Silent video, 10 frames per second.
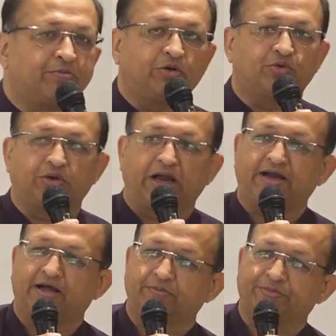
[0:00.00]
able to
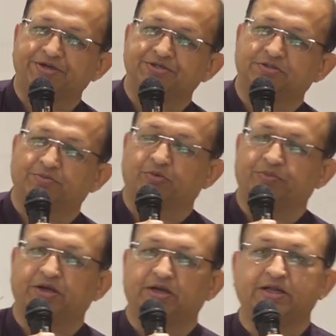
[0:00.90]
guide our patients
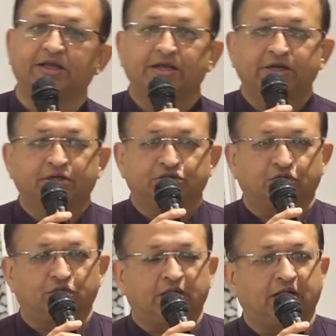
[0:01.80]
appropriately.
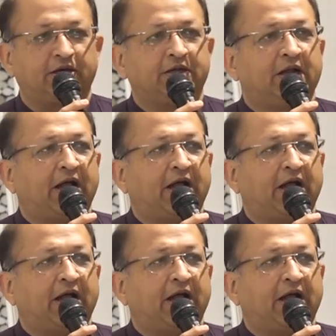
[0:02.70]
So I